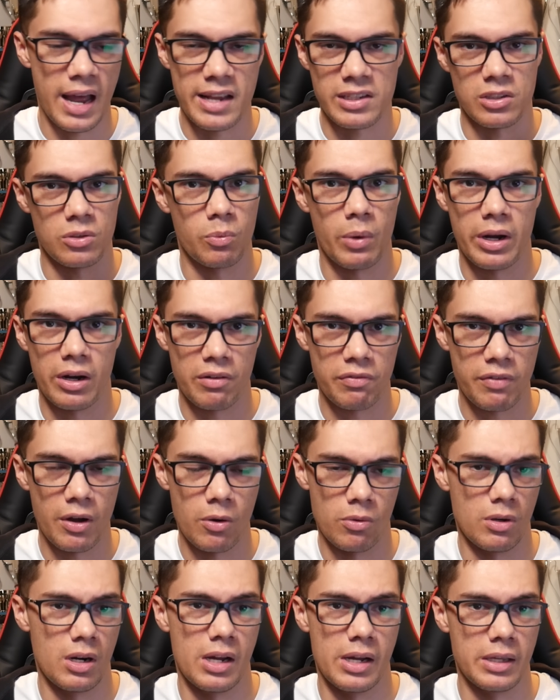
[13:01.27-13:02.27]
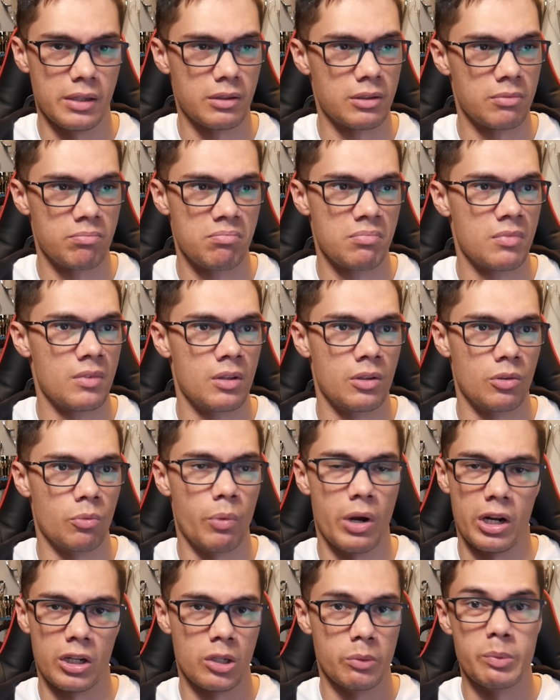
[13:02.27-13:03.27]
as and when I felt like,
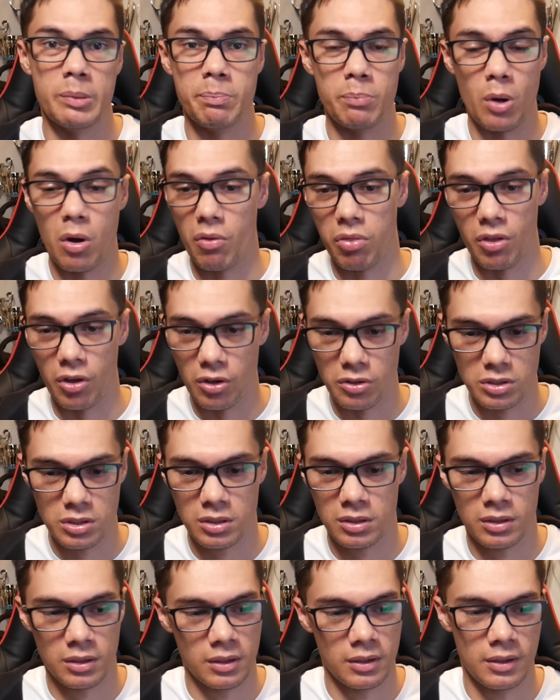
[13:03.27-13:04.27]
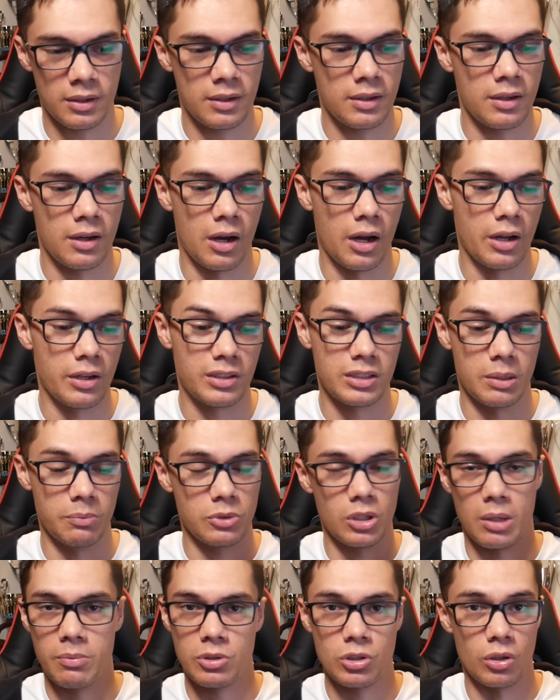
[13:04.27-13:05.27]
when I could be bothered. I
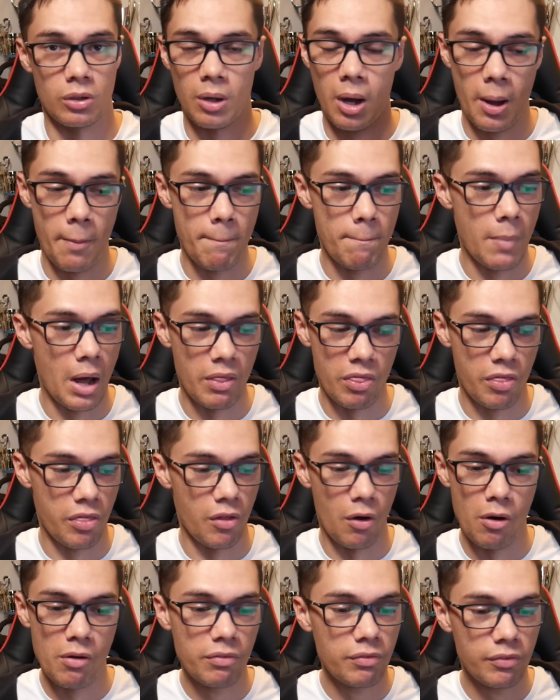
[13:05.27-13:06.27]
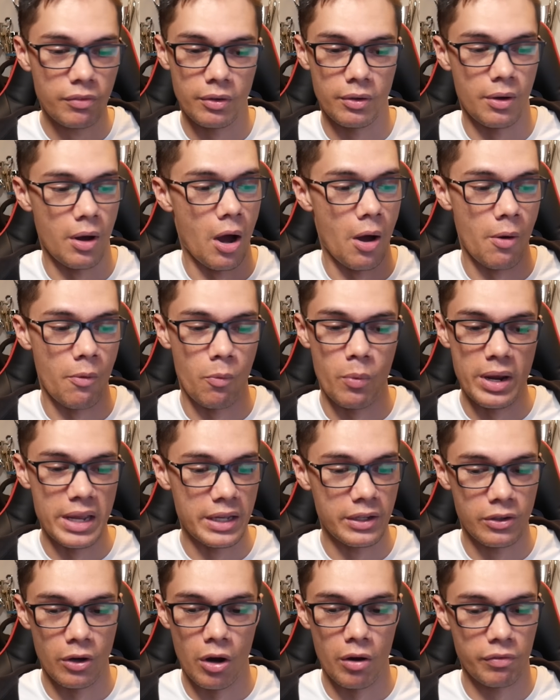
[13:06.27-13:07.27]
sometimes took a month off, a
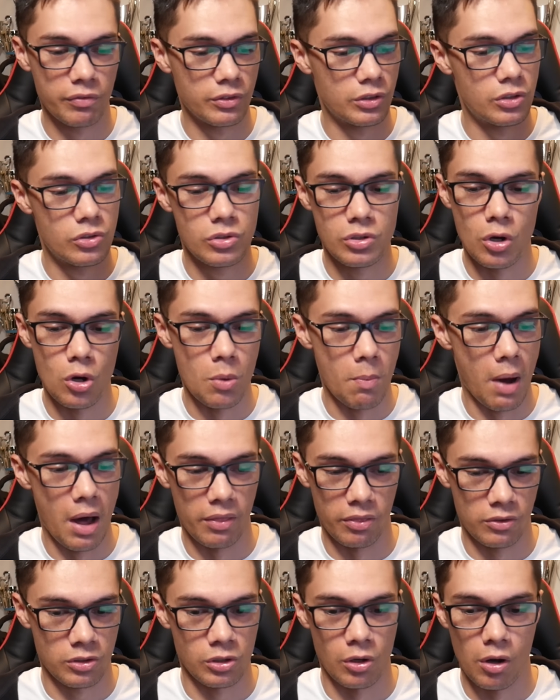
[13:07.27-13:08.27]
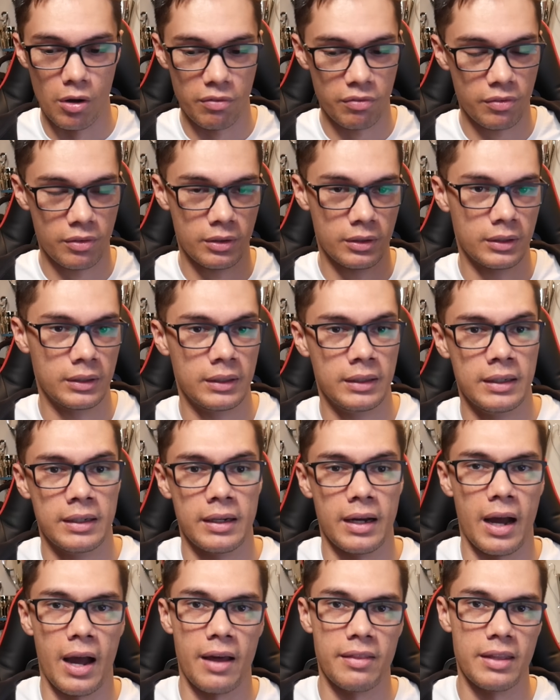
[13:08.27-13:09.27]
week off, 2 months off.
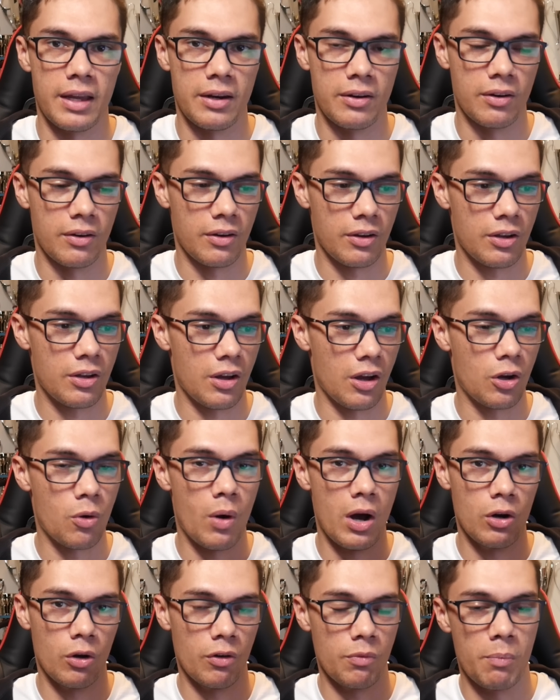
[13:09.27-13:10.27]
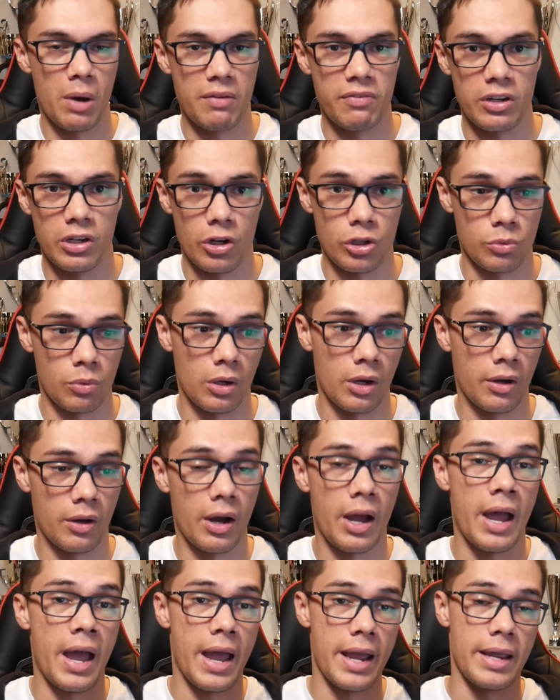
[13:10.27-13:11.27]
And then quite a lot of my videos were,
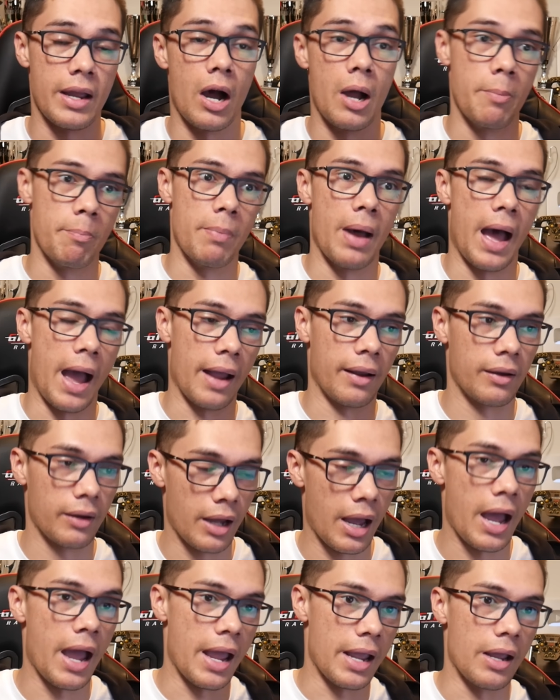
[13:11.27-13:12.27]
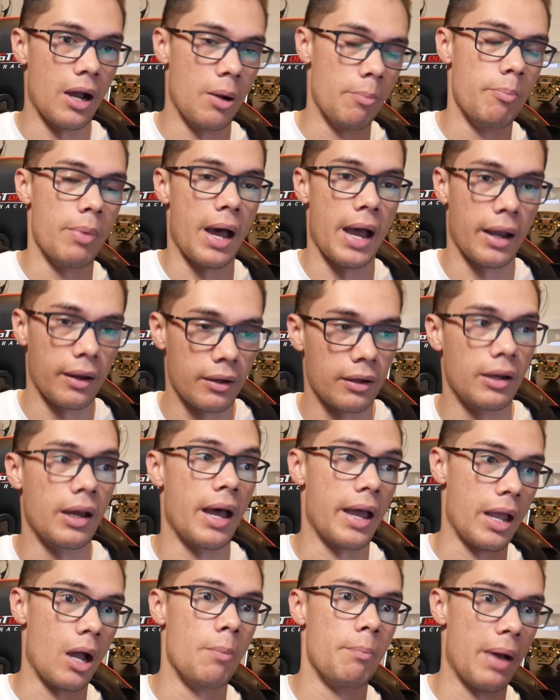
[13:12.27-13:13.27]
hey, I'm back, hey, I'm back,
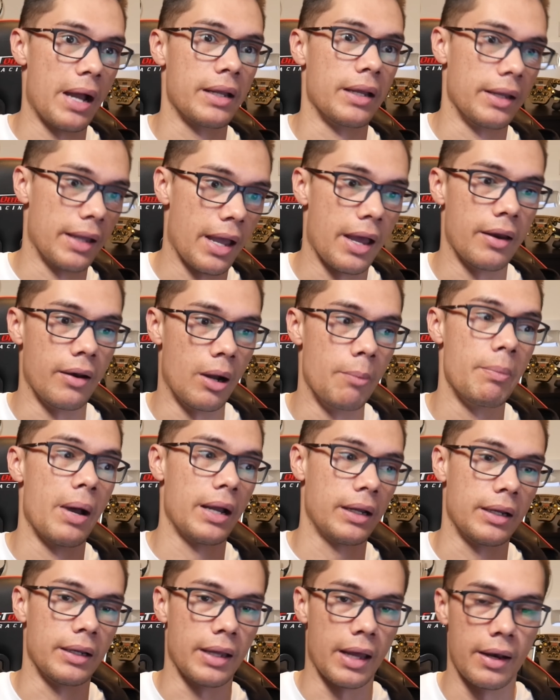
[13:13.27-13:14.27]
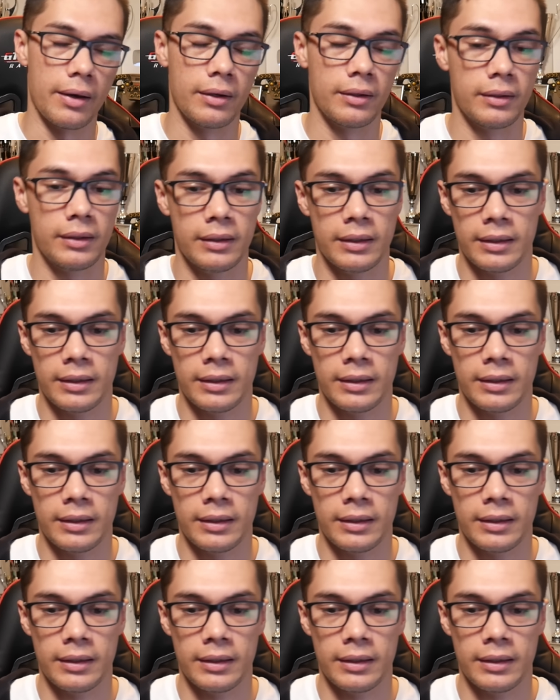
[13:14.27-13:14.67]
hey, I'm back again, I'm back again.